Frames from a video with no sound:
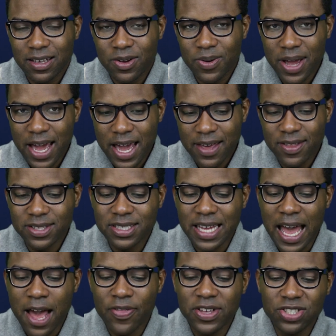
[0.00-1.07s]
Okay, this is
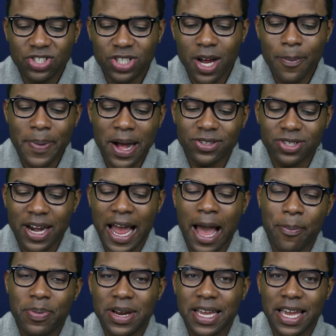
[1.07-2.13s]
ha- these jump outs are
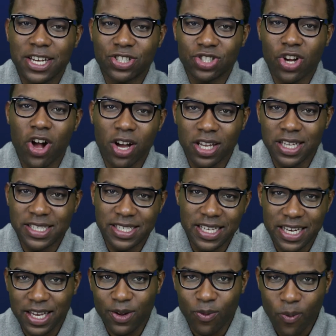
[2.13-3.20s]
happening in Chocolate
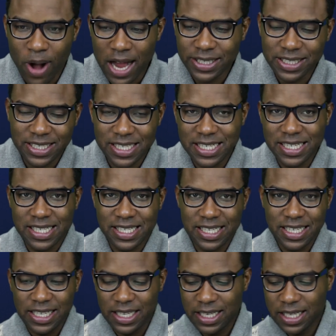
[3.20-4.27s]
City, Washington
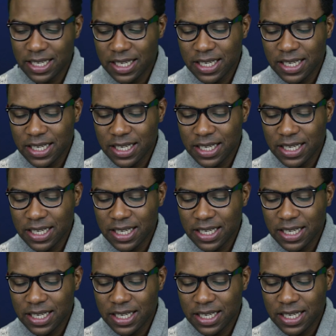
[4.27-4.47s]
D.C.